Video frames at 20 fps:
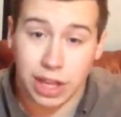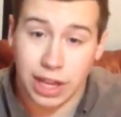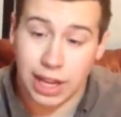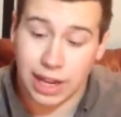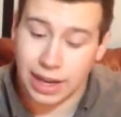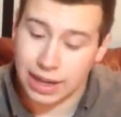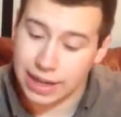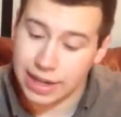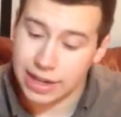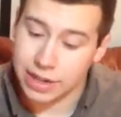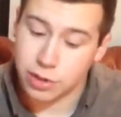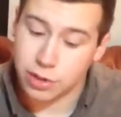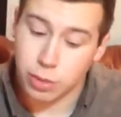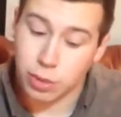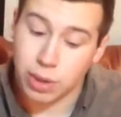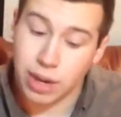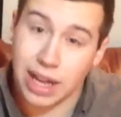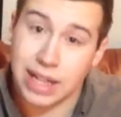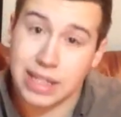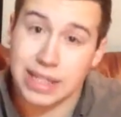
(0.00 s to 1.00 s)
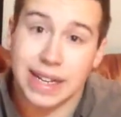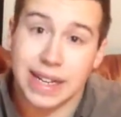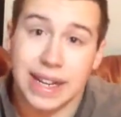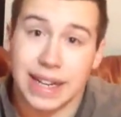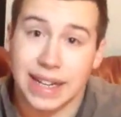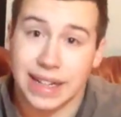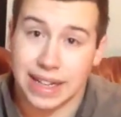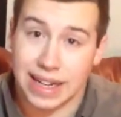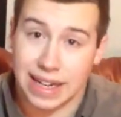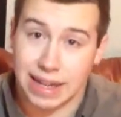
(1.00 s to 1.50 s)
And each one has a
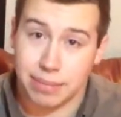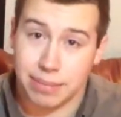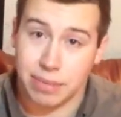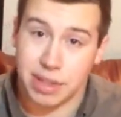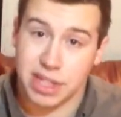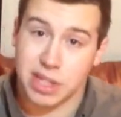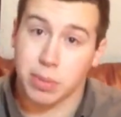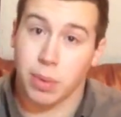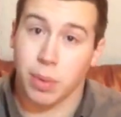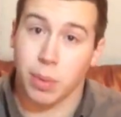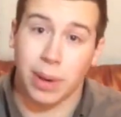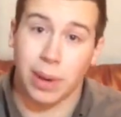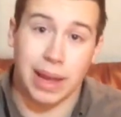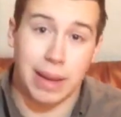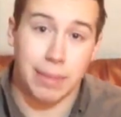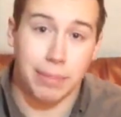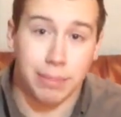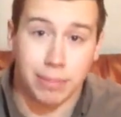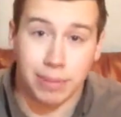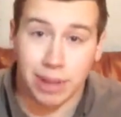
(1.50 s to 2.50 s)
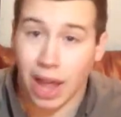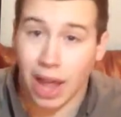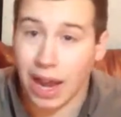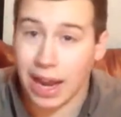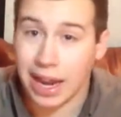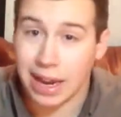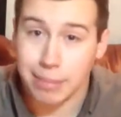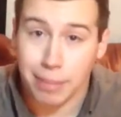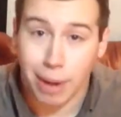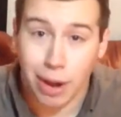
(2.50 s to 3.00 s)
nickname. That's where we get
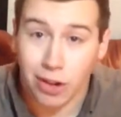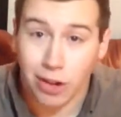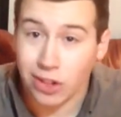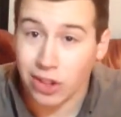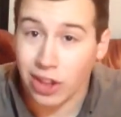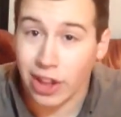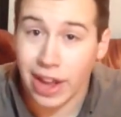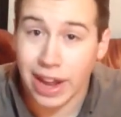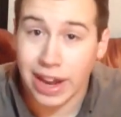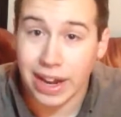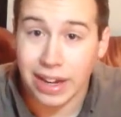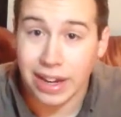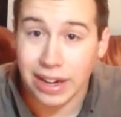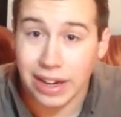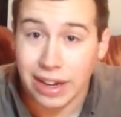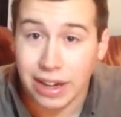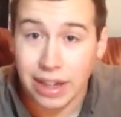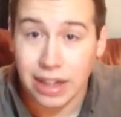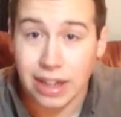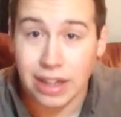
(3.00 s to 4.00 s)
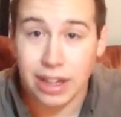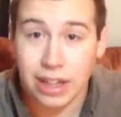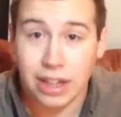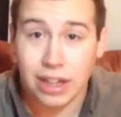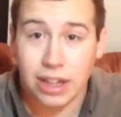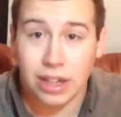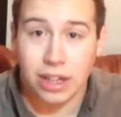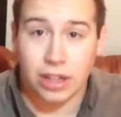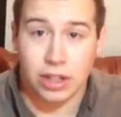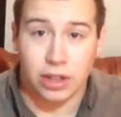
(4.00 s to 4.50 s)
lion, mountain lion,
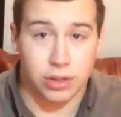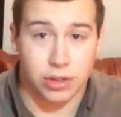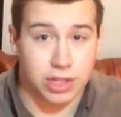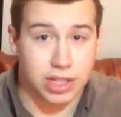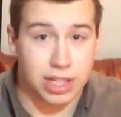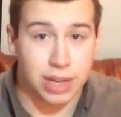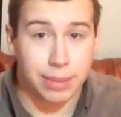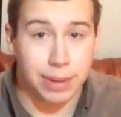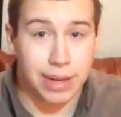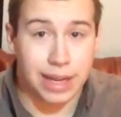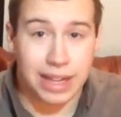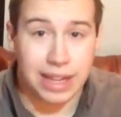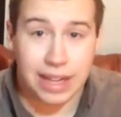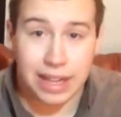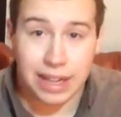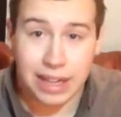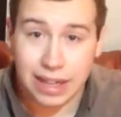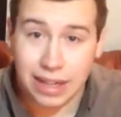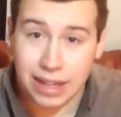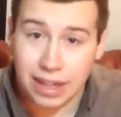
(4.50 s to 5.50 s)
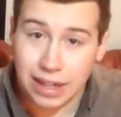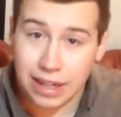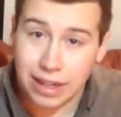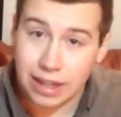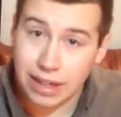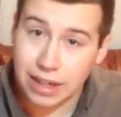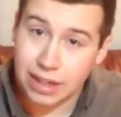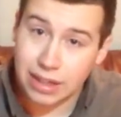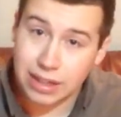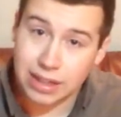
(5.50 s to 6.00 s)
Yosemite,
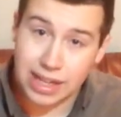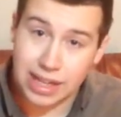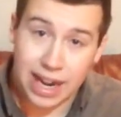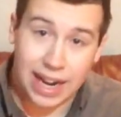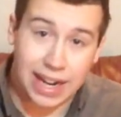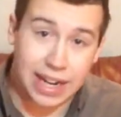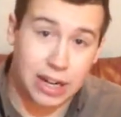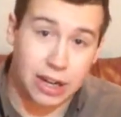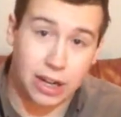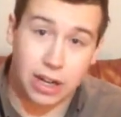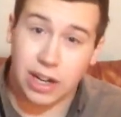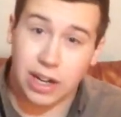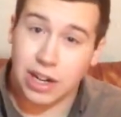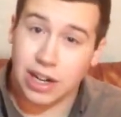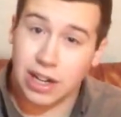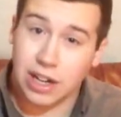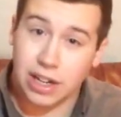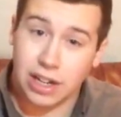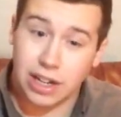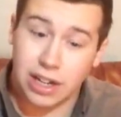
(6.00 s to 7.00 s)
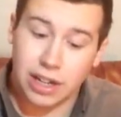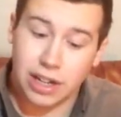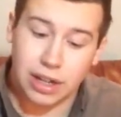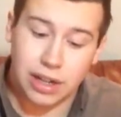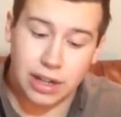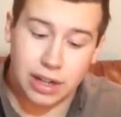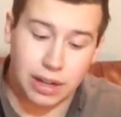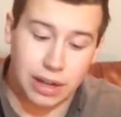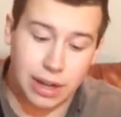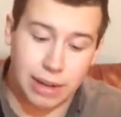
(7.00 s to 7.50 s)
tiger,
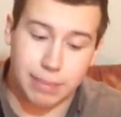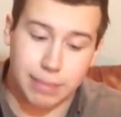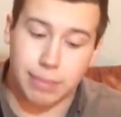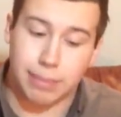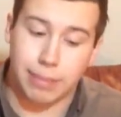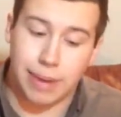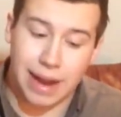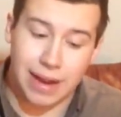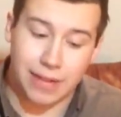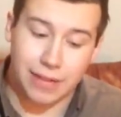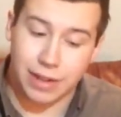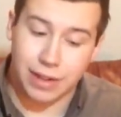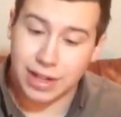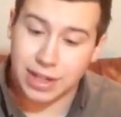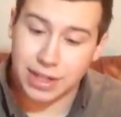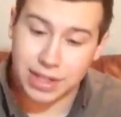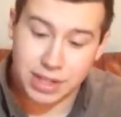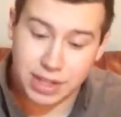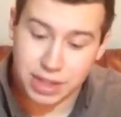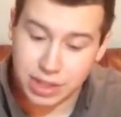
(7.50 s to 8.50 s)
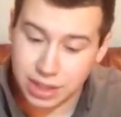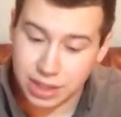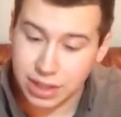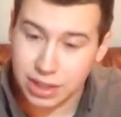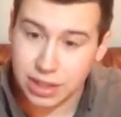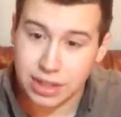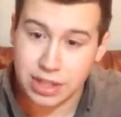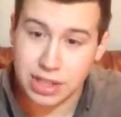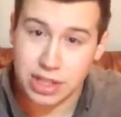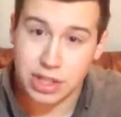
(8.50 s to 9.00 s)
mavericks,
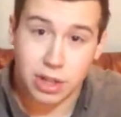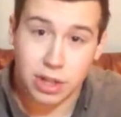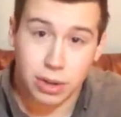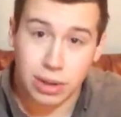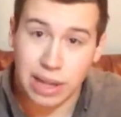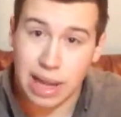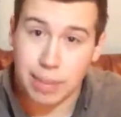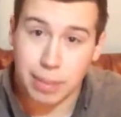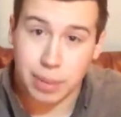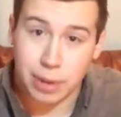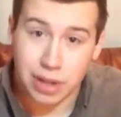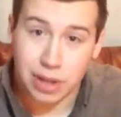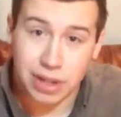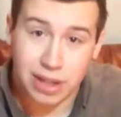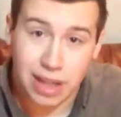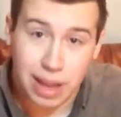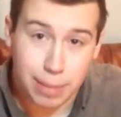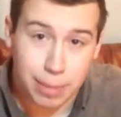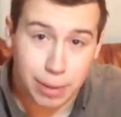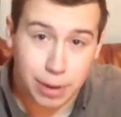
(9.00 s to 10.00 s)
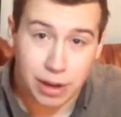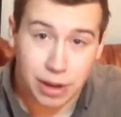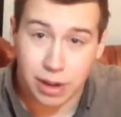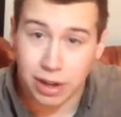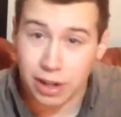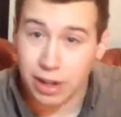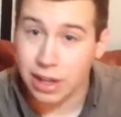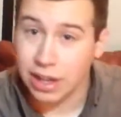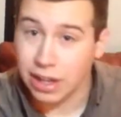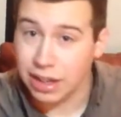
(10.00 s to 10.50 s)
snow leopard, leopard.
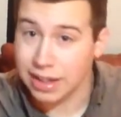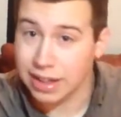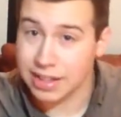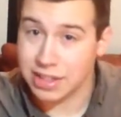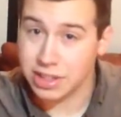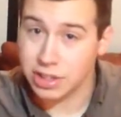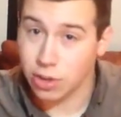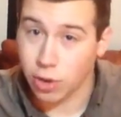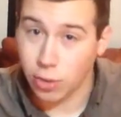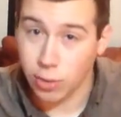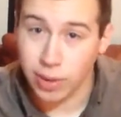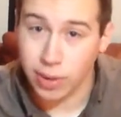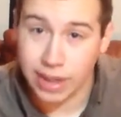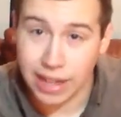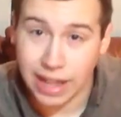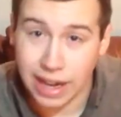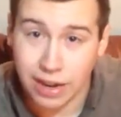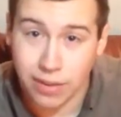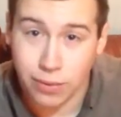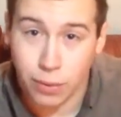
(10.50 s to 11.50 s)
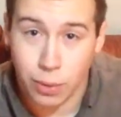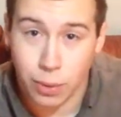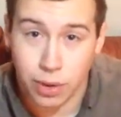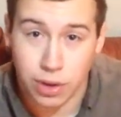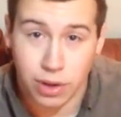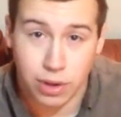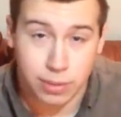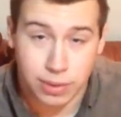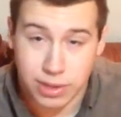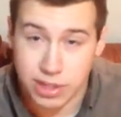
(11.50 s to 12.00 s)
That's totally out of
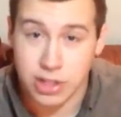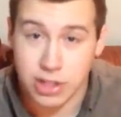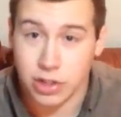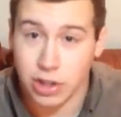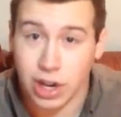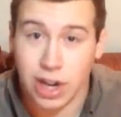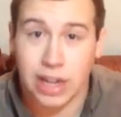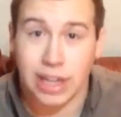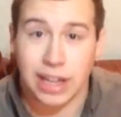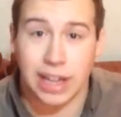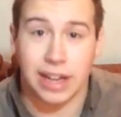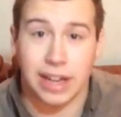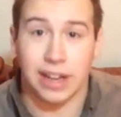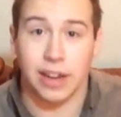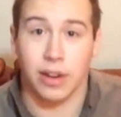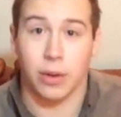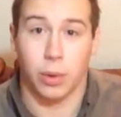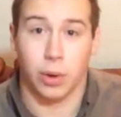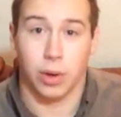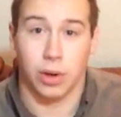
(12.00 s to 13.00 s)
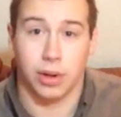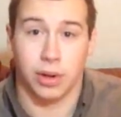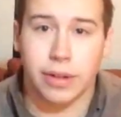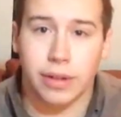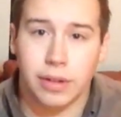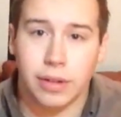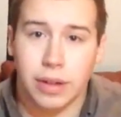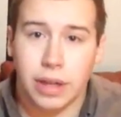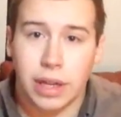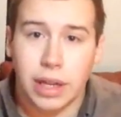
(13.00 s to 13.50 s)
order. Wasn't trying to get it in order.
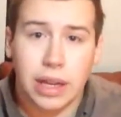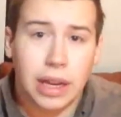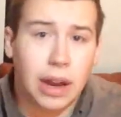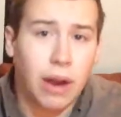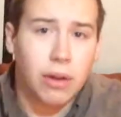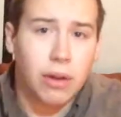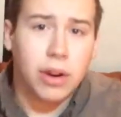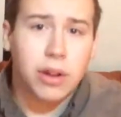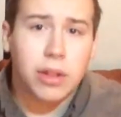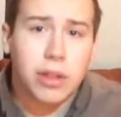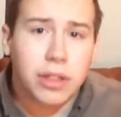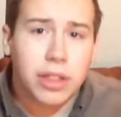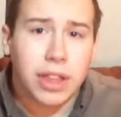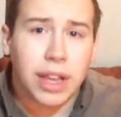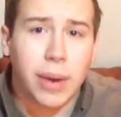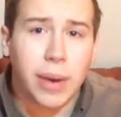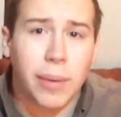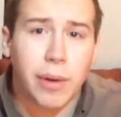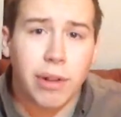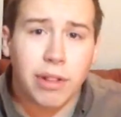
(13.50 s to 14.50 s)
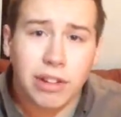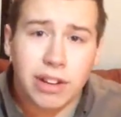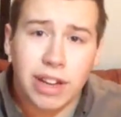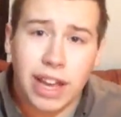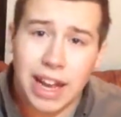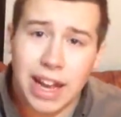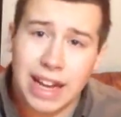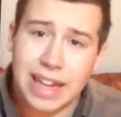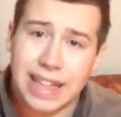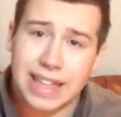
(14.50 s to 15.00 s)
Now, another thing I want to look
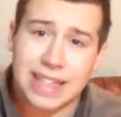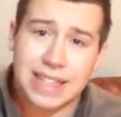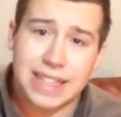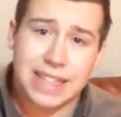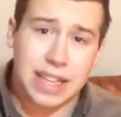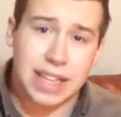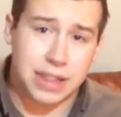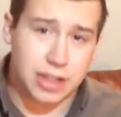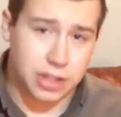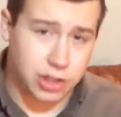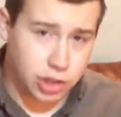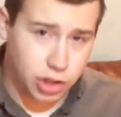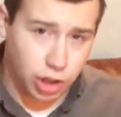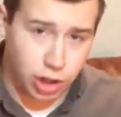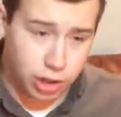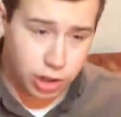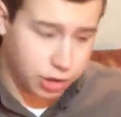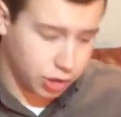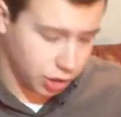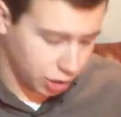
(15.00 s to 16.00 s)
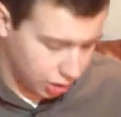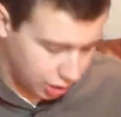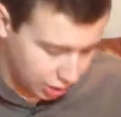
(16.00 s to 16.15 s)
at is the charger.